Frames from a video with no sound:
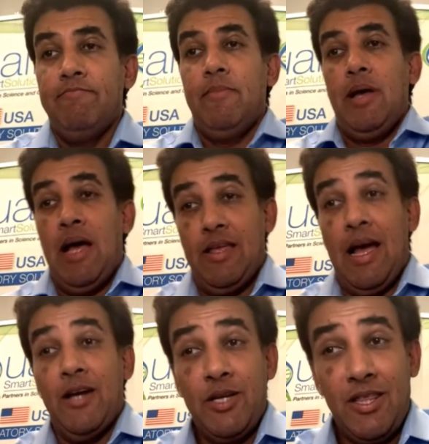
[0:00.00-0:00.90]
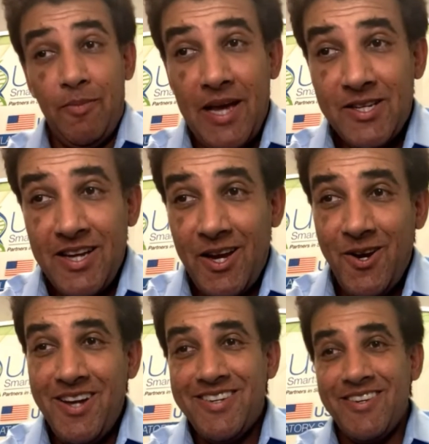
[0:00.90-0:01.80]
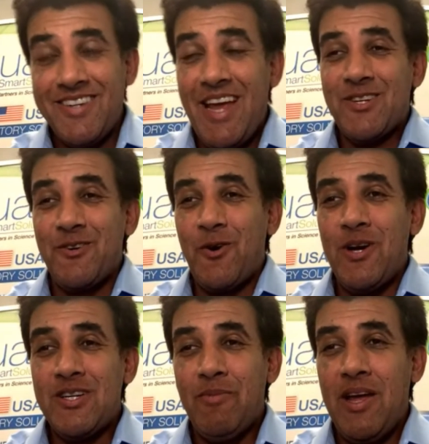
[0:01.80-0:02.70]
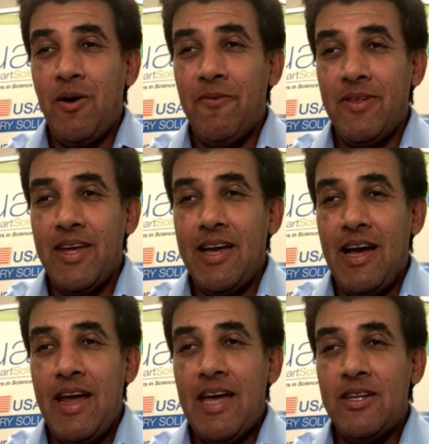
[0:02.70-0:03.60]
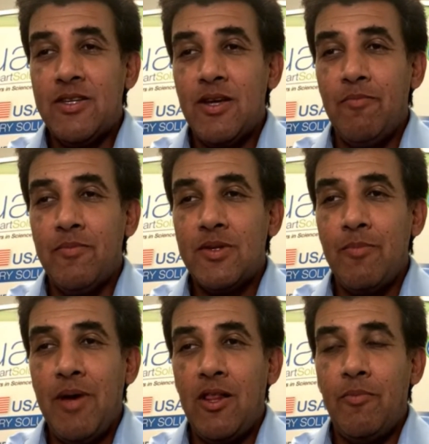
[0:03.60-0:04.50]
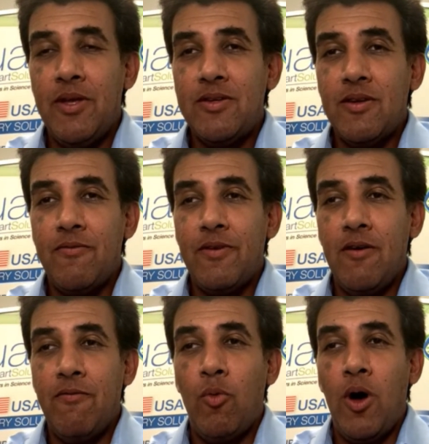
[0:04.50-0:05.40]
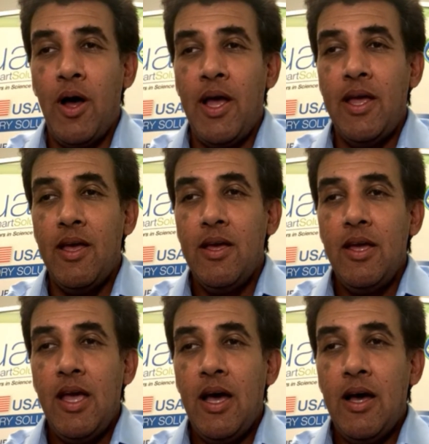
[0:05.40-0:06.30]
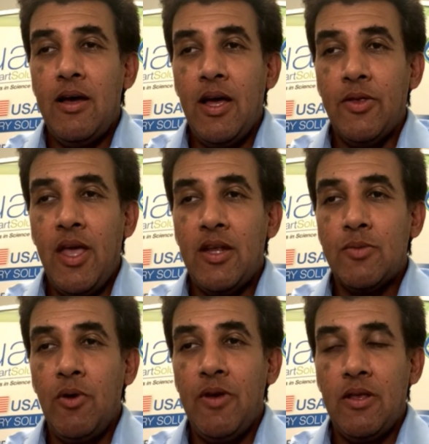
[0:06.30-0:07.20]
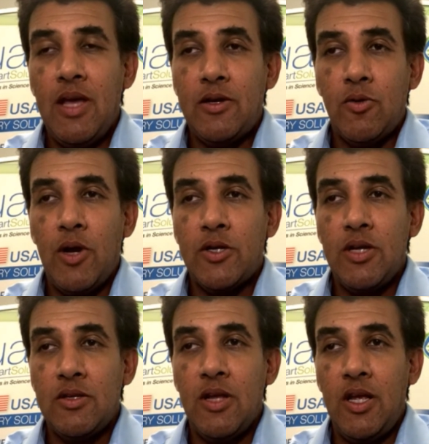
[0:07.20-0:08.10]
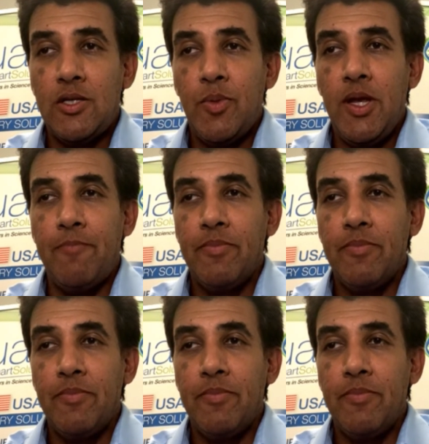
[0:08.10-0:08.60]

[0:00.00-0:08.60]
I did the best I could to answer your question, but hopefully I added some element of why Health Canada is moving in that direction as an NHP.